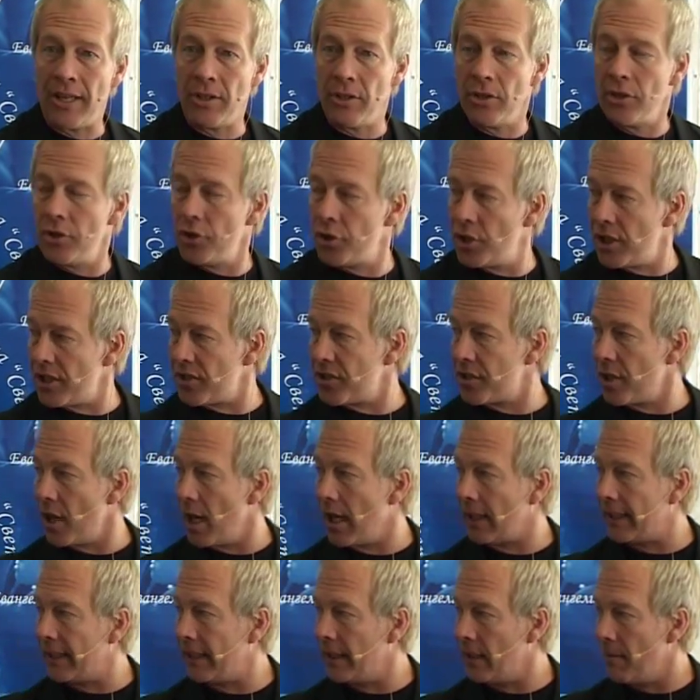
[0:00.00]
you're not just
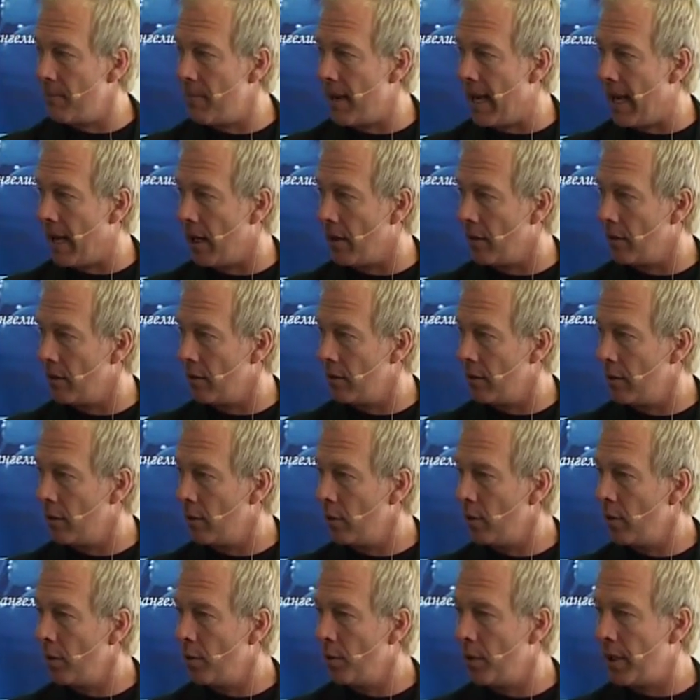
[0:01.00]
talking about
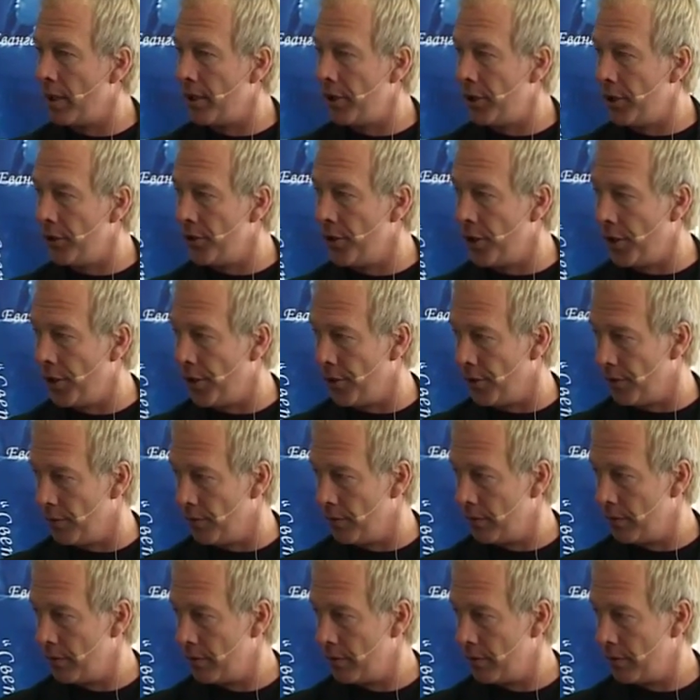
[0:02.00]
what you do.